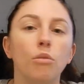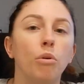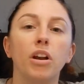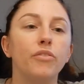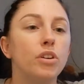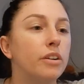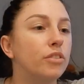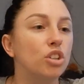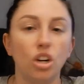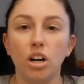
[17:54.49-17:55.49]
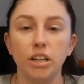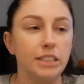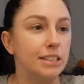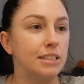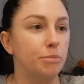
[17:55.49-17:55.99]
when have you ever gone
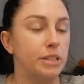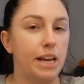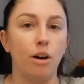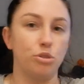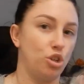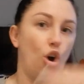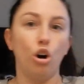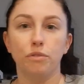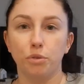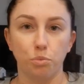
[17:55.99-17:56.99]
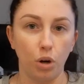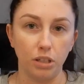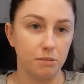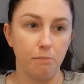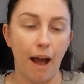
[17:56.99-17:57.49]
into somebody's house and all of the
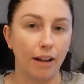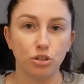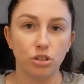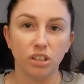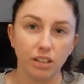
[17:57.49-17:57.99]
rugs matched?